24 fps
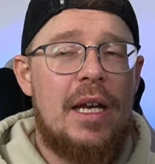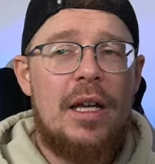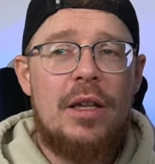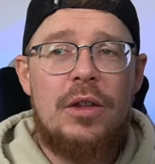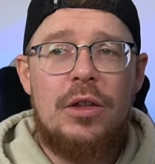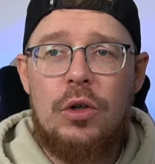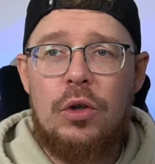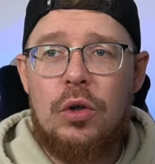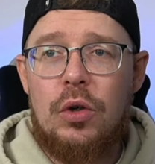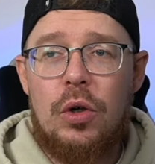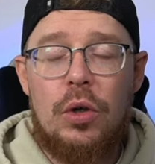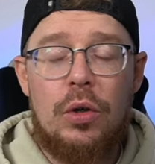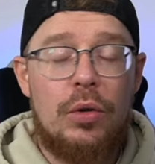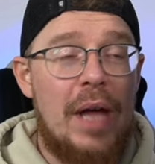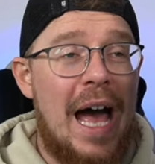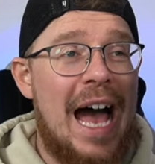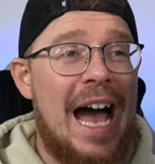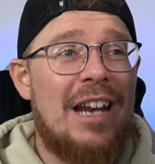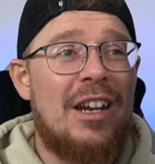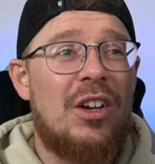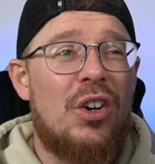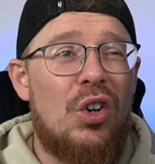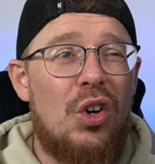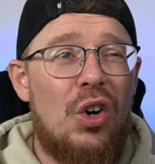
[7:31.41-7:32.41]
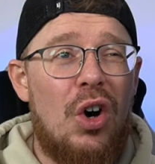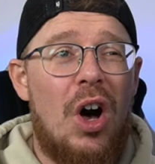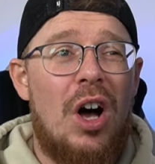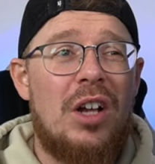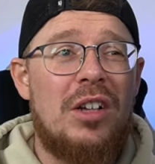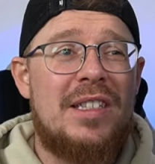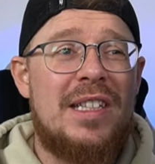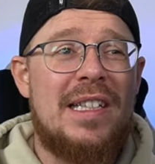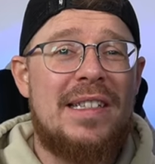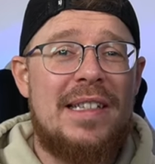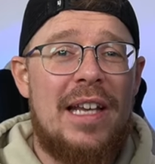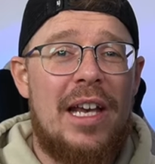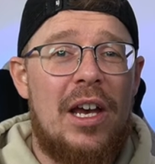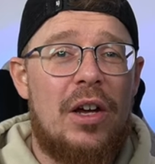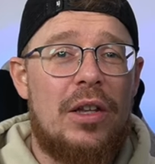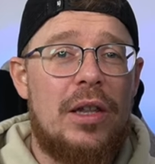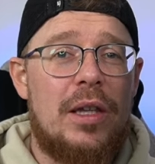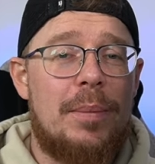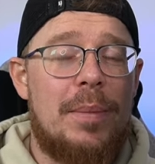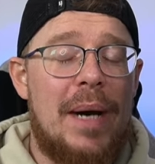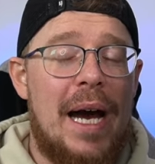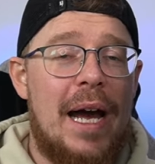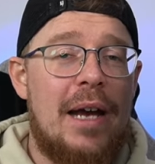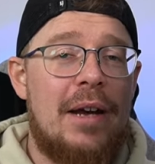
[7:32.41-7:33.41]
They all had a lot to say on the
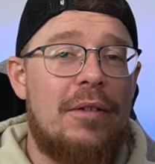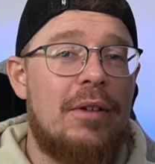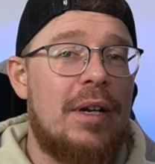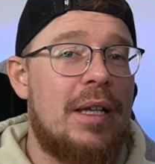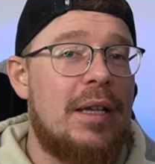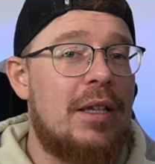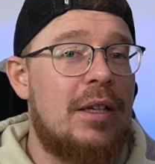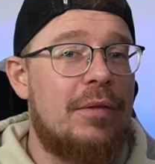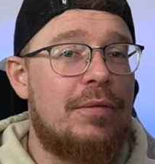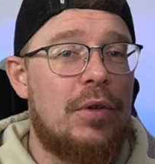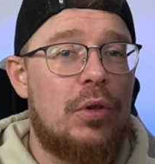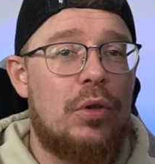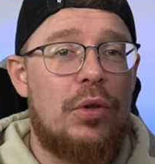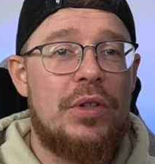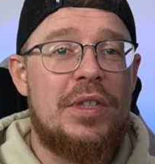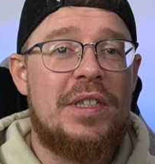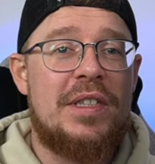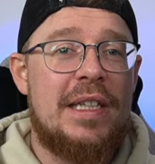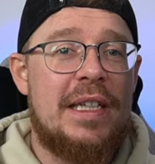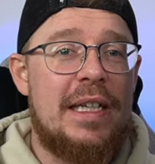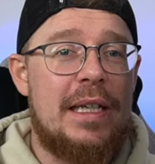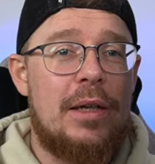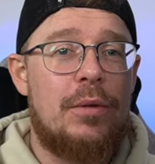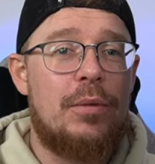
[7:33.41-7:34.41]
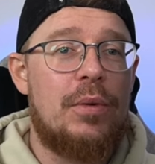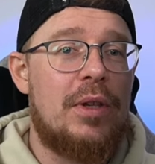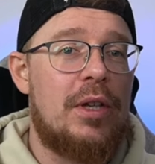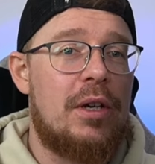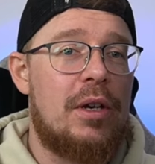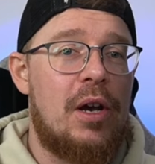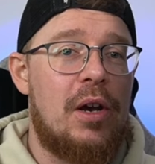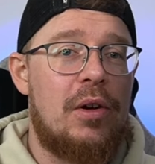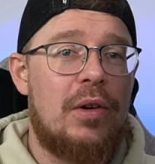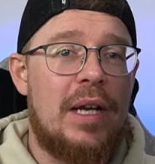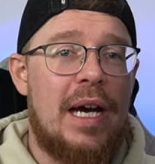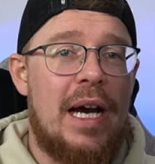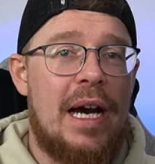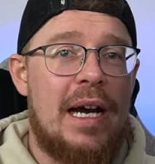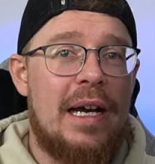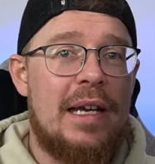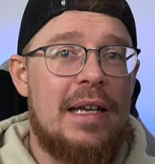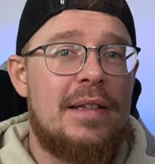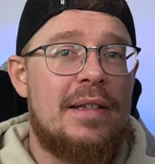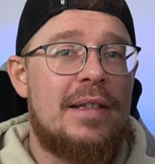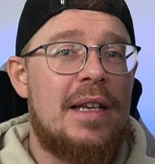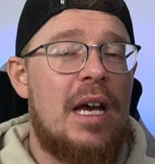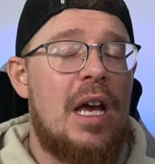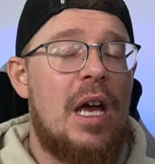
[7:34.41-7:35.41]
matter, and they've all seen it with their own
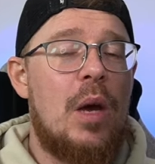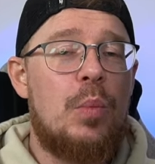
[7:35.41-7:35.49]
eyes.